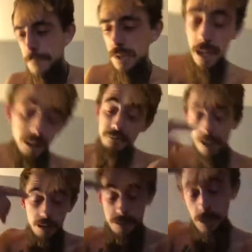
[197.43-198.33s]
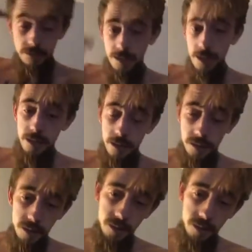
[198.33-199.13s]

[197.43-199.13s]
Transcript: He got to find himself again.